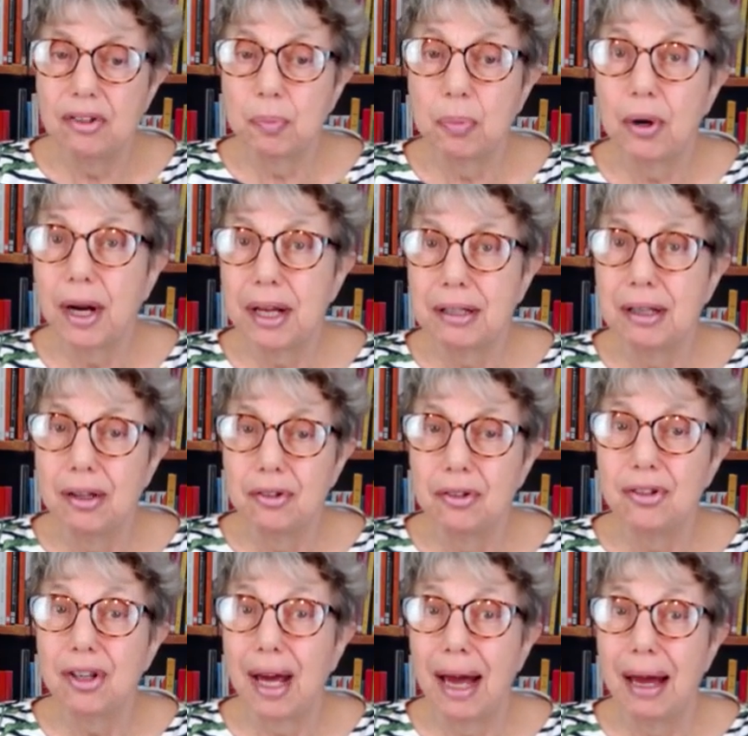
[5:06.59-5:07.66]

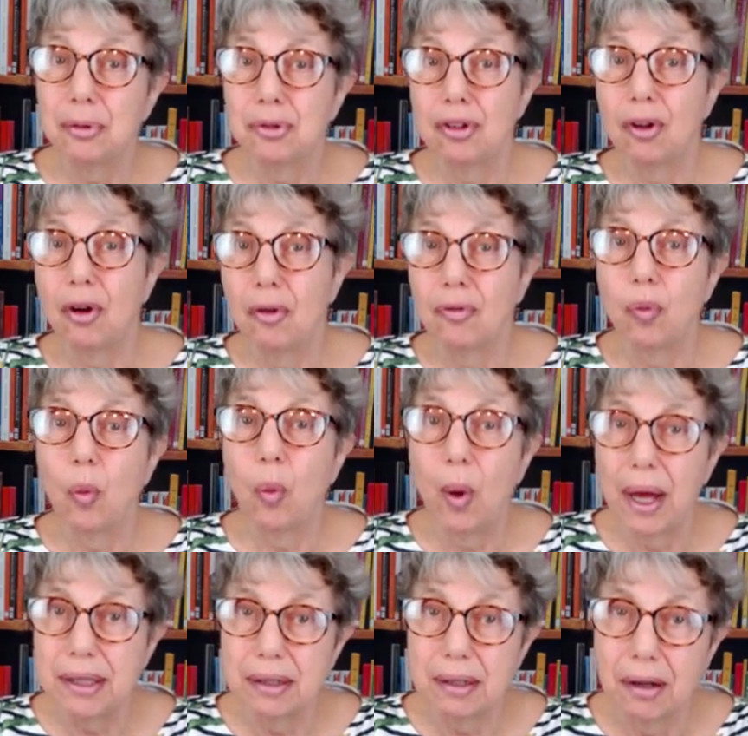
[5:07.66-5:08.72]
pregnant out of
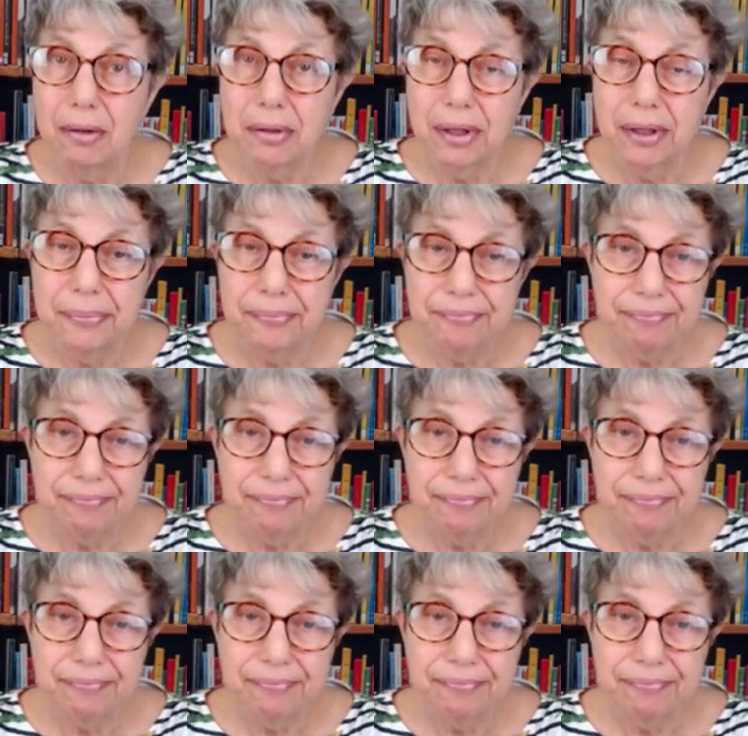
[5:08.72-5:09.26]
wedlock